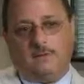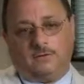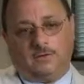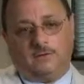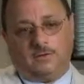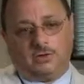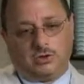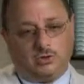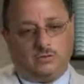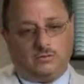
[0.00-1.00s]
sort of
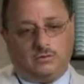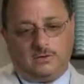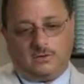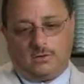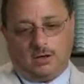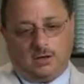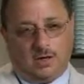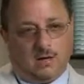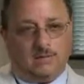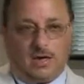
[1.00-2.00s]
ensures that you're going to
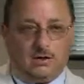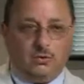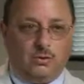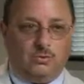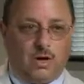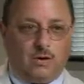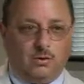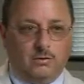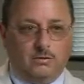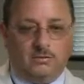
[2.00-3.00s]
have accurate
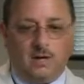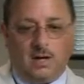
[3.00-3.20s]
records